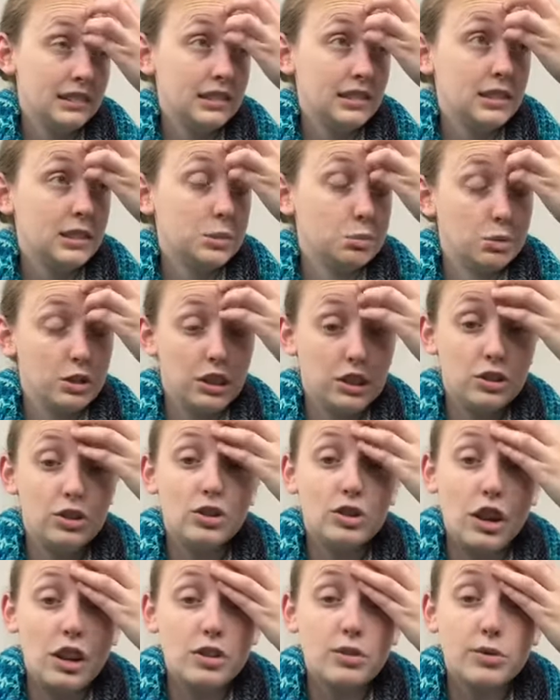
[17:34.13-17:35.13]
some really
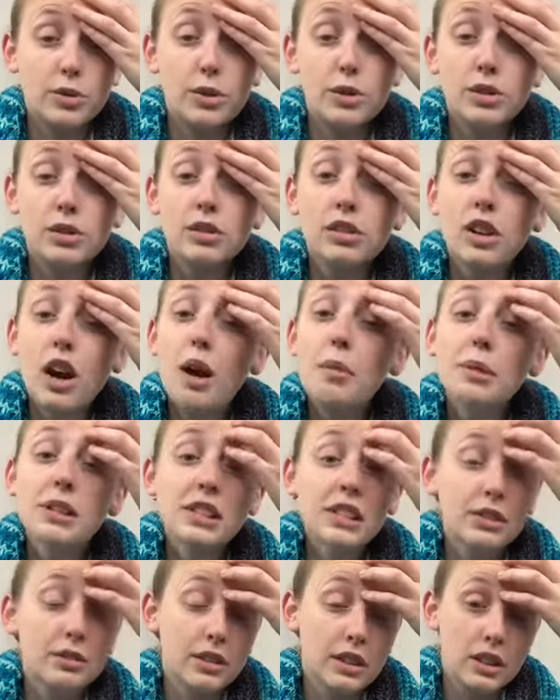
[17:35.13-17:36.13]
stressful comments
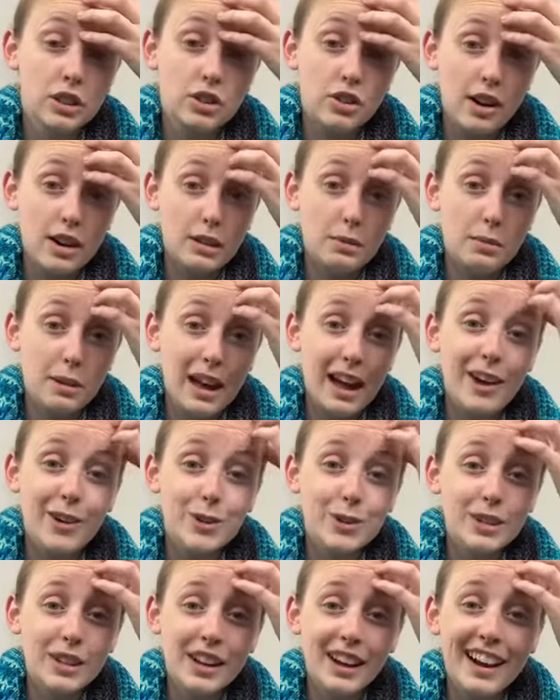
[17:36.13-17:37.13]
that really stressed me out.